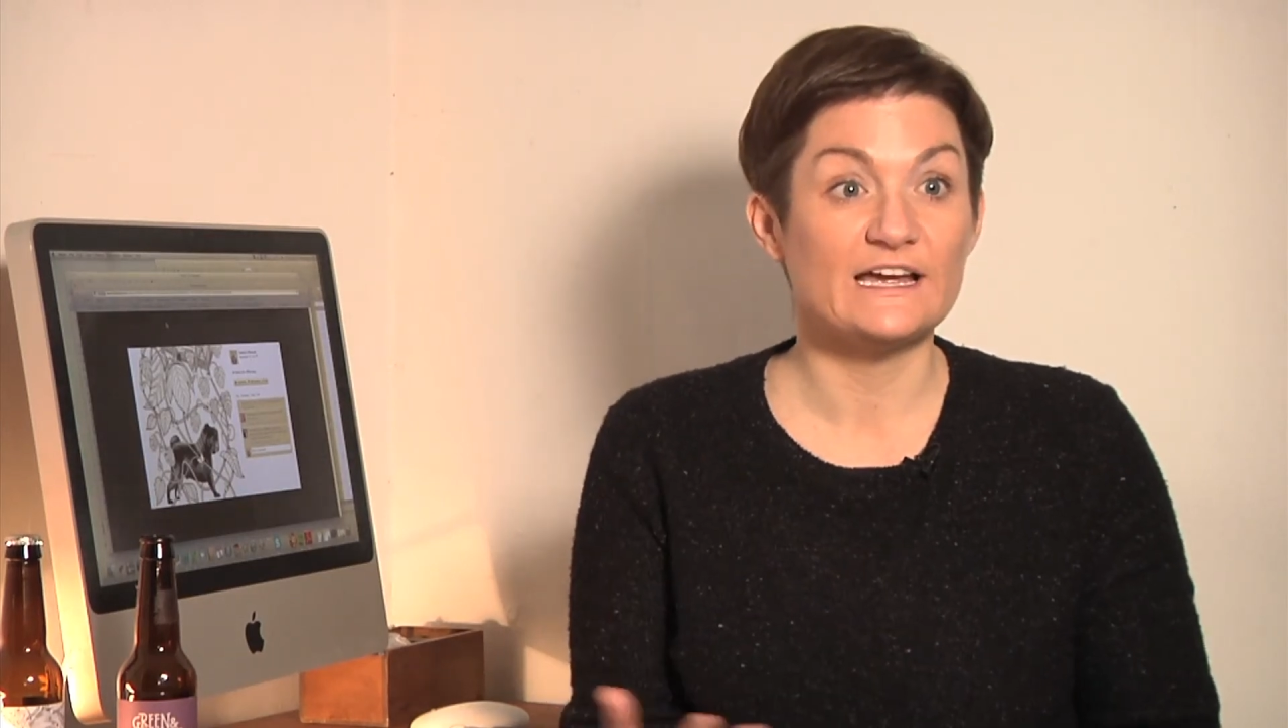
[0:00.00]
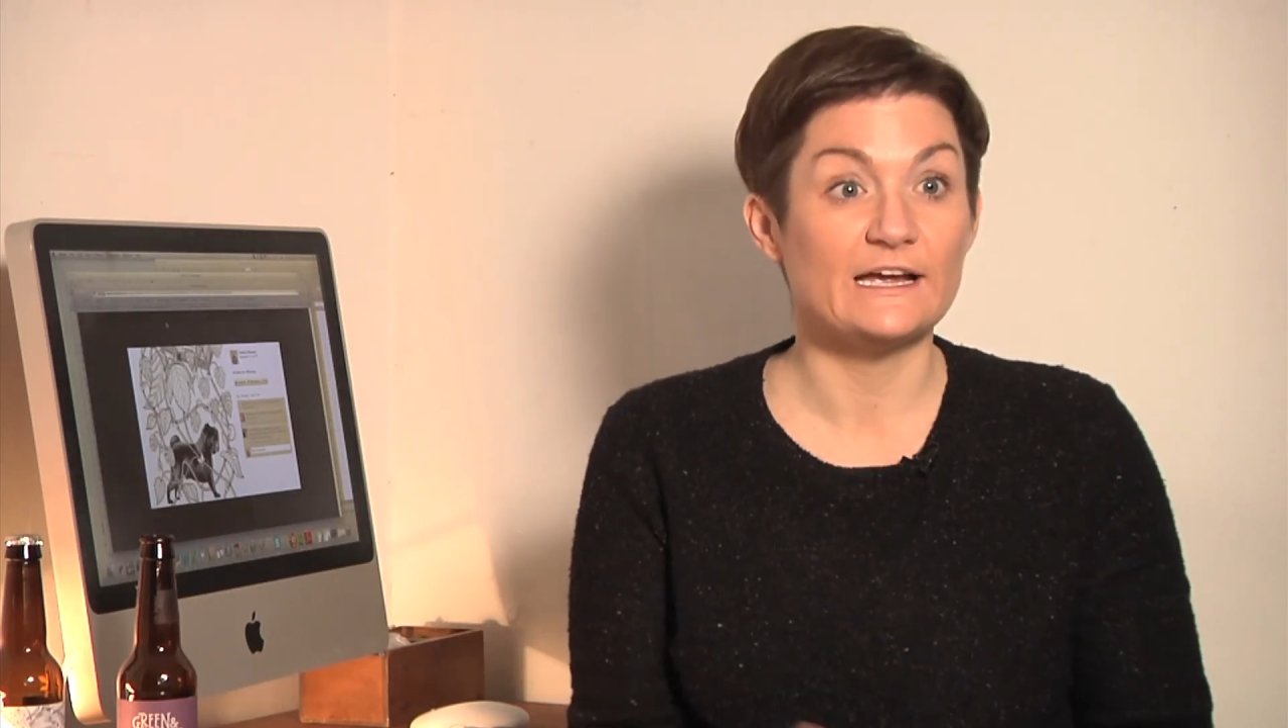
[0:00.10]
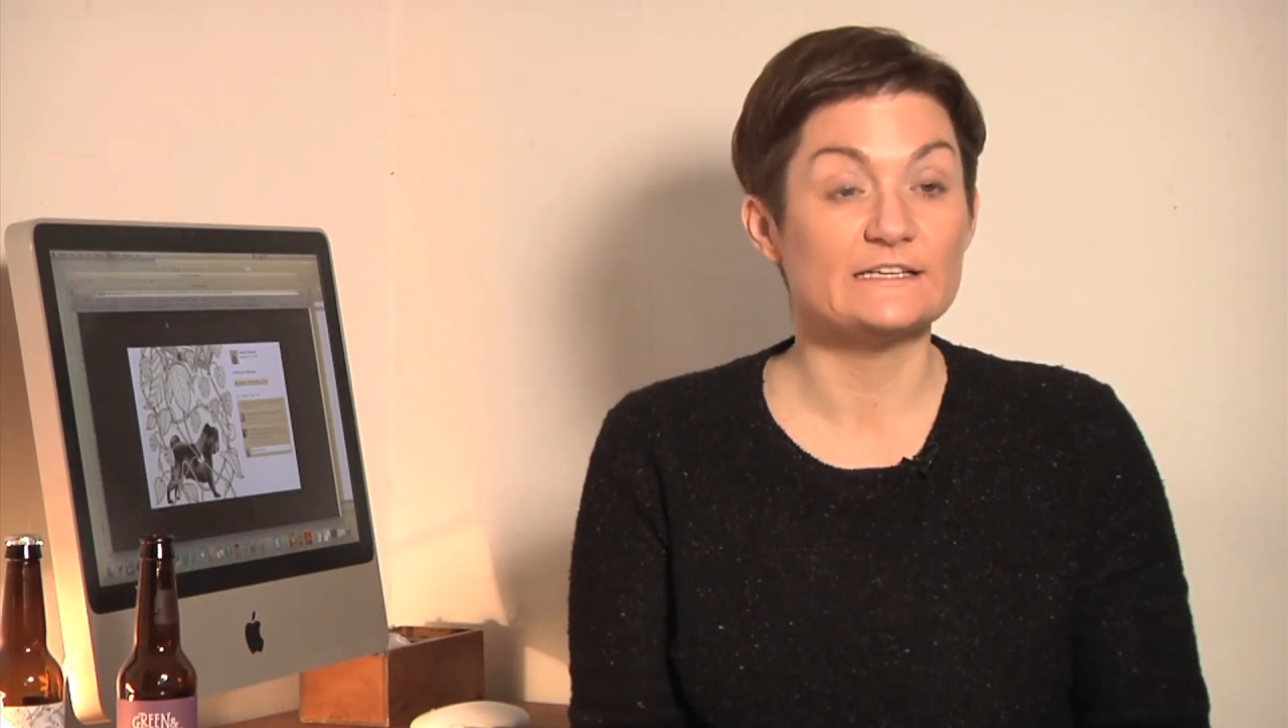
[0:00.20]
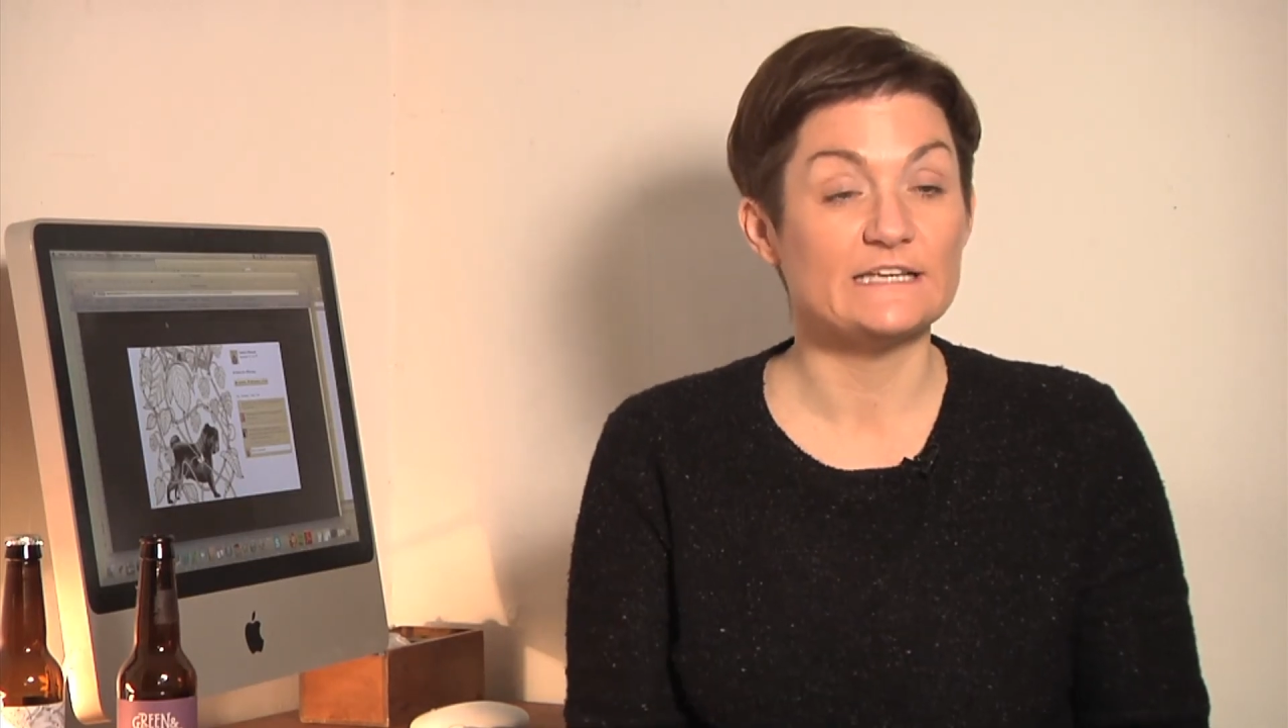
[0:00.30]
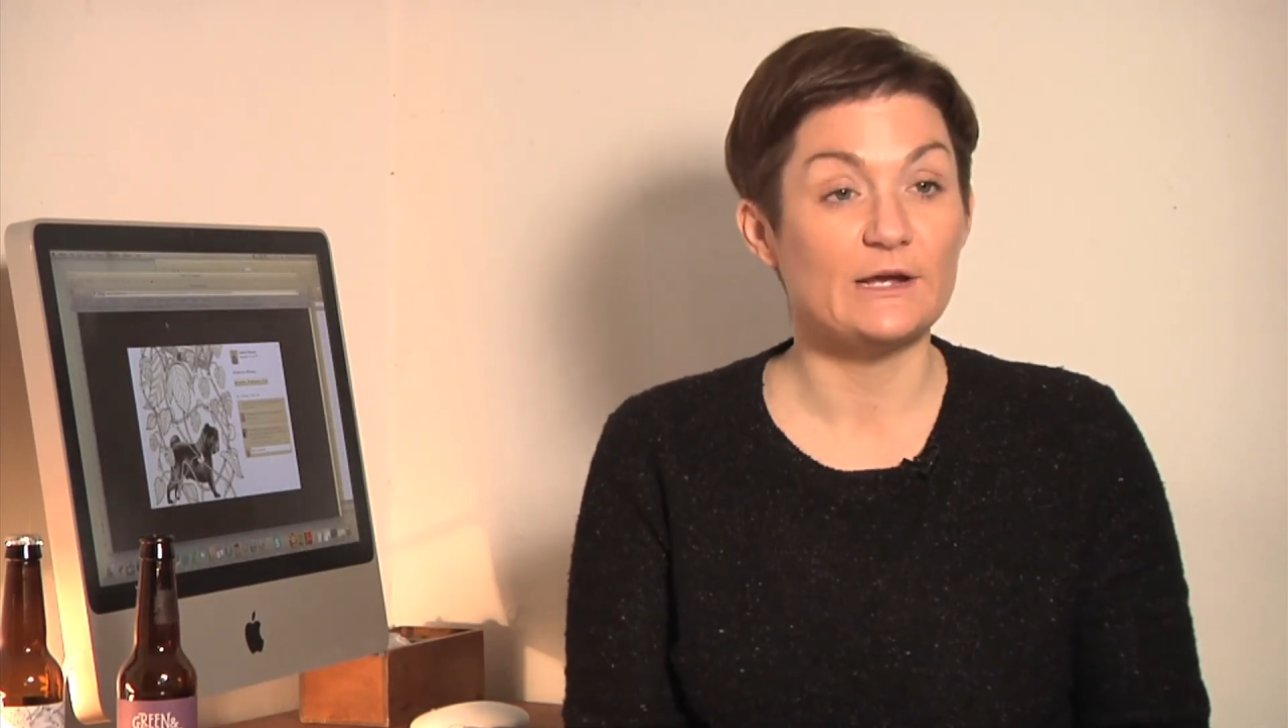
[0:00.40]

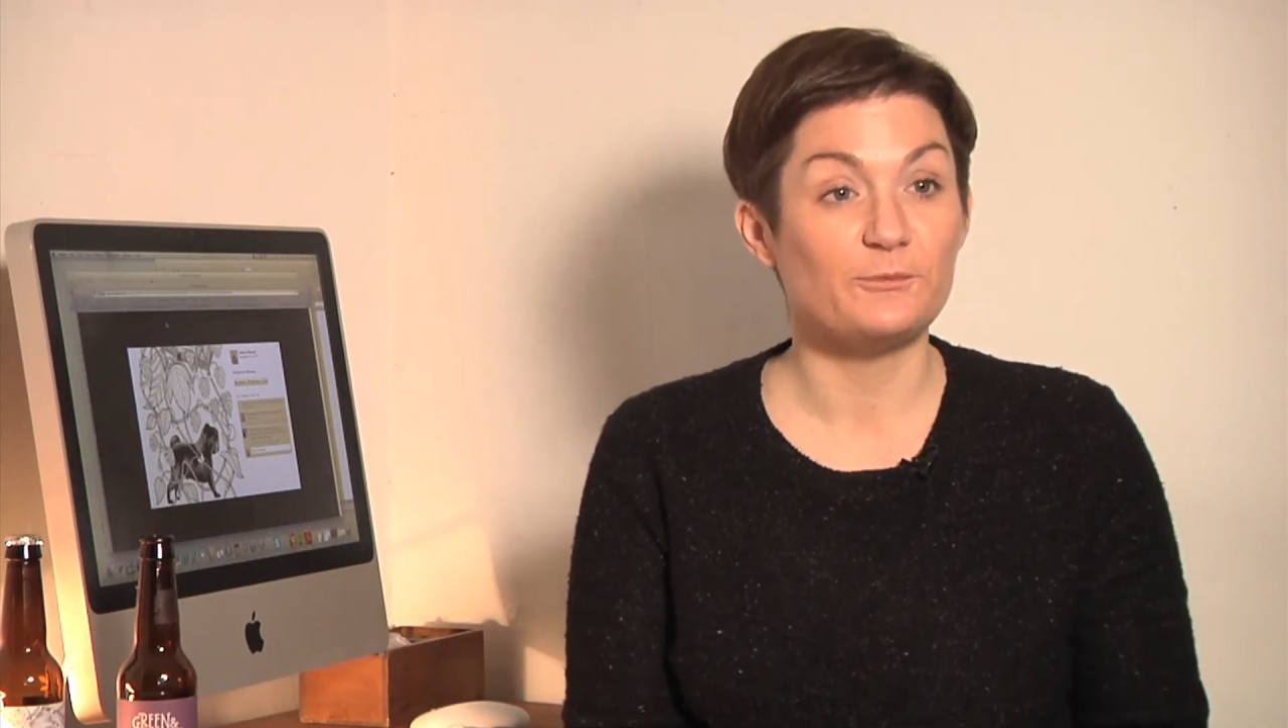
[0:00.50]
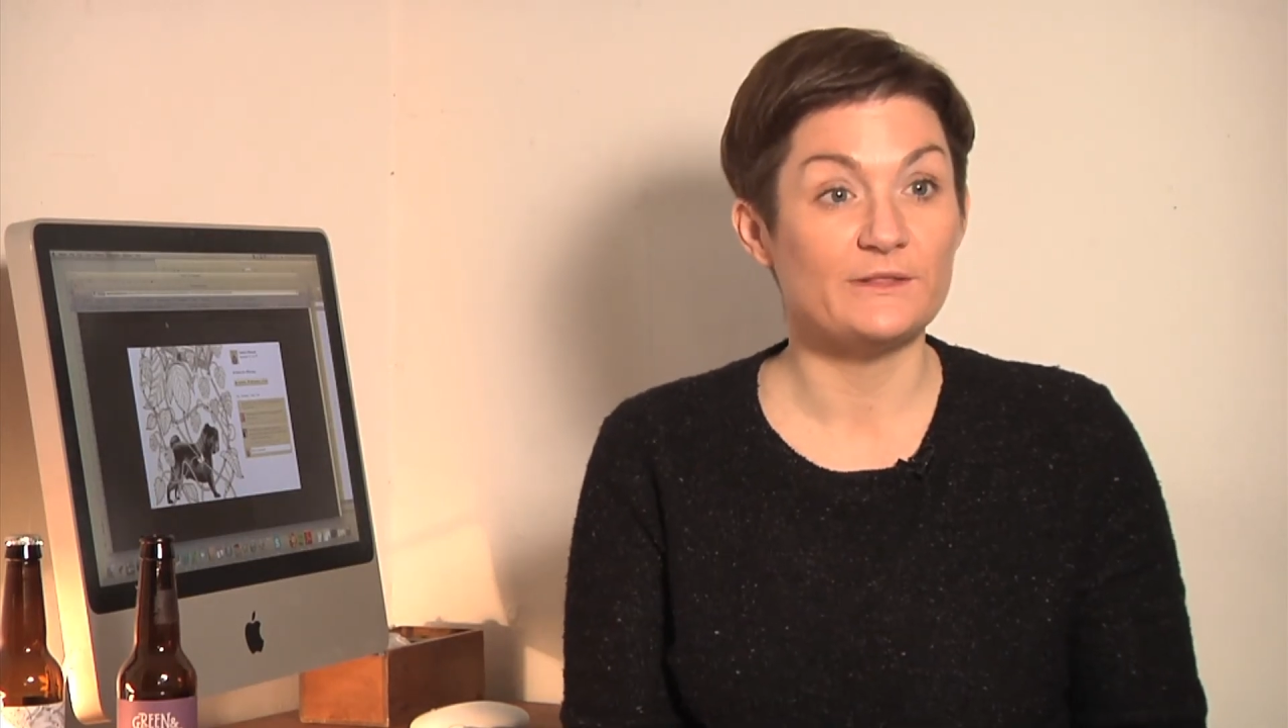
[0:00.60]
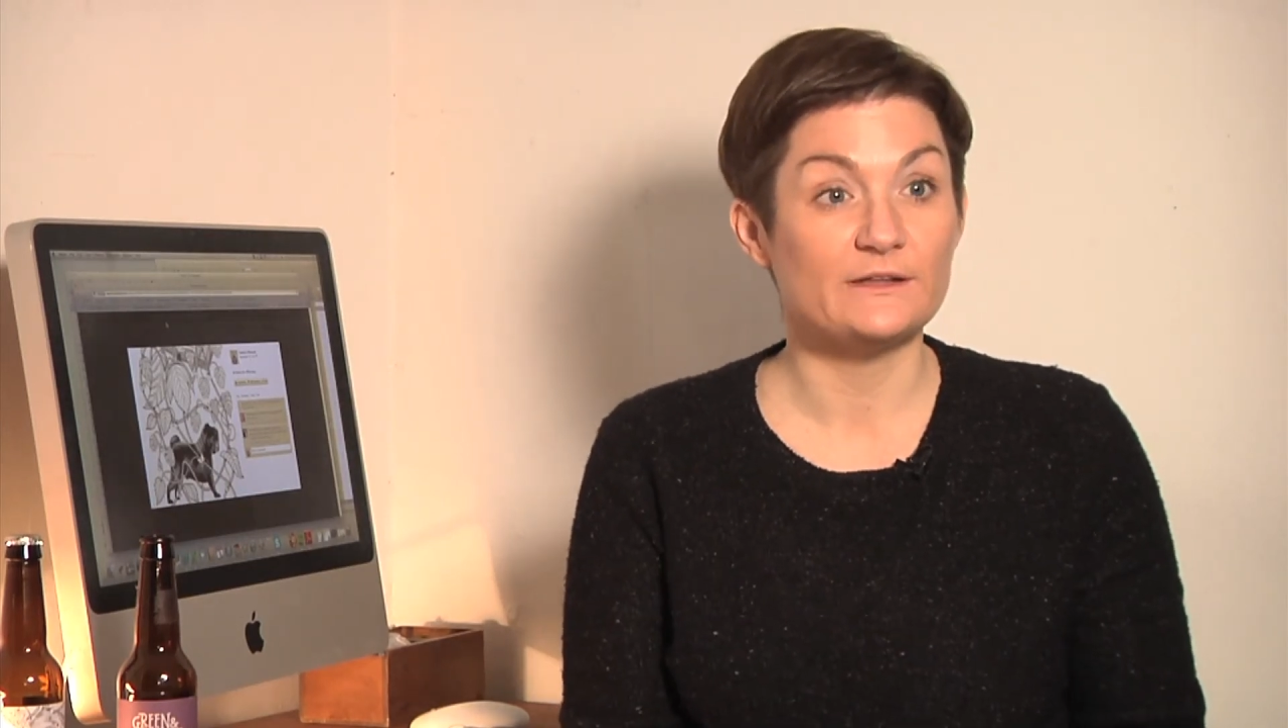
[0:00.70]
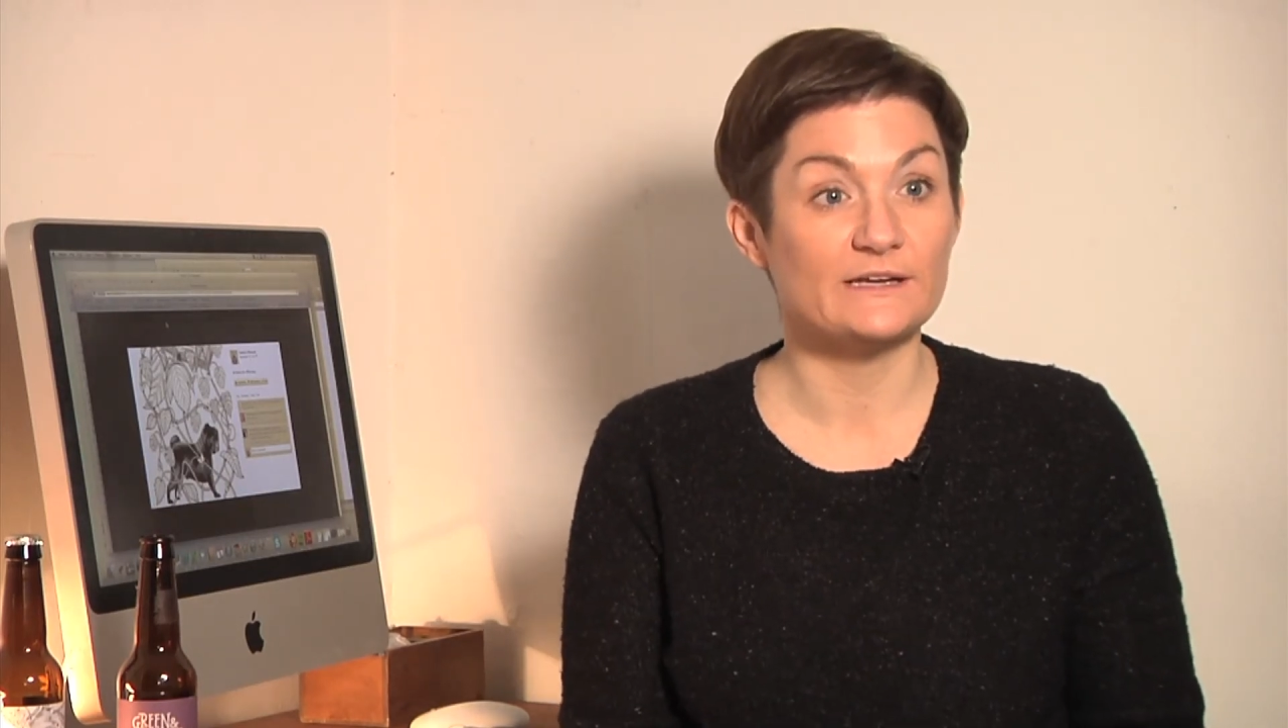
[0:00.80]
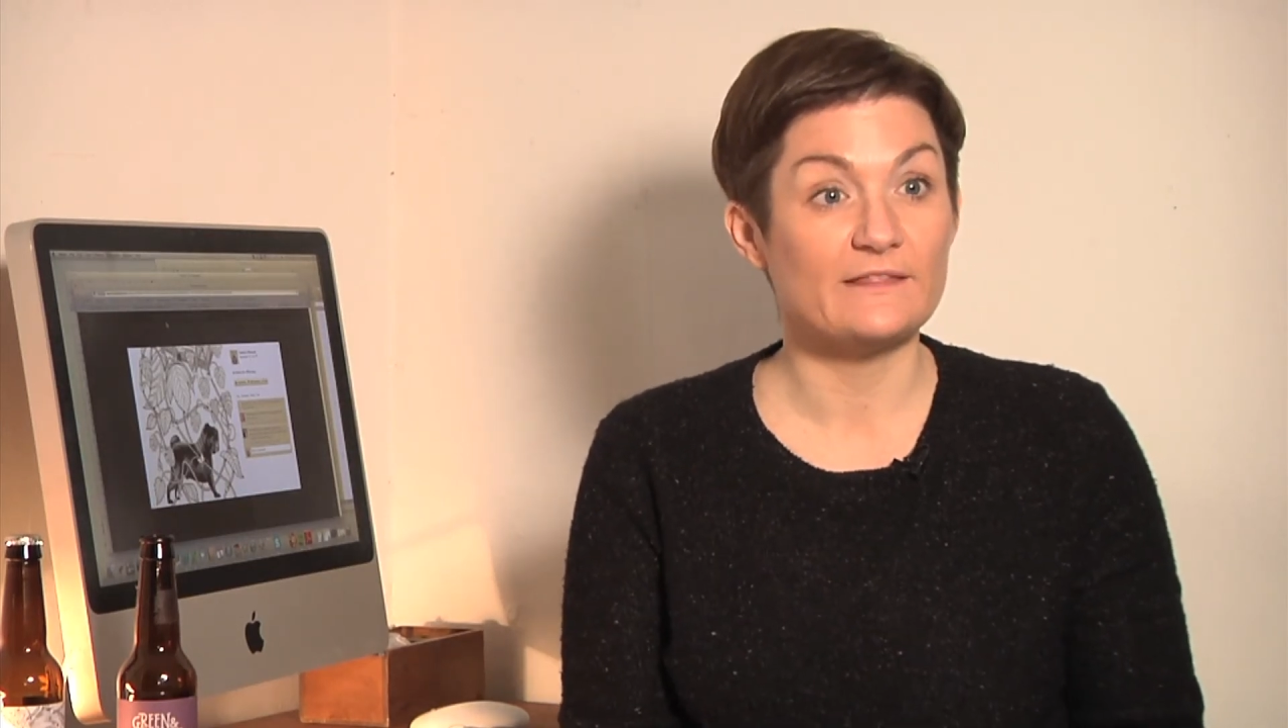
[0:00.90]
exit and when
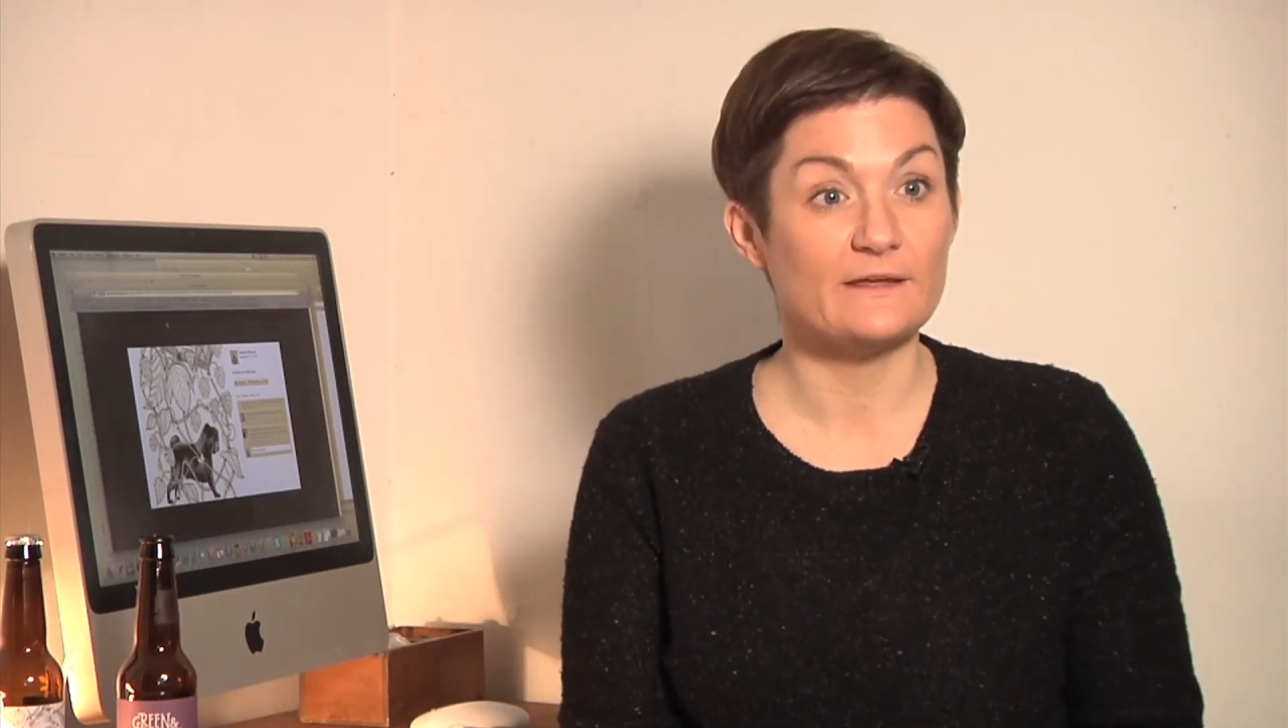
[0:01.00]
they'll get